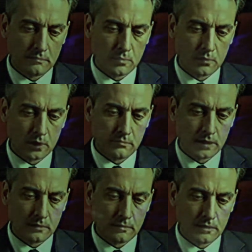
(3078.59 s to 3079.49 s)

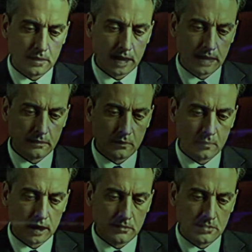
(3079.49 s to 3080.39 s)
Moreover, he had in the
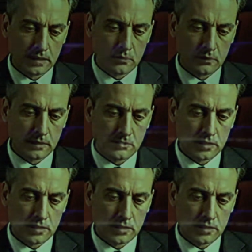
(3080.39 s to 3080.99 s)
past secretly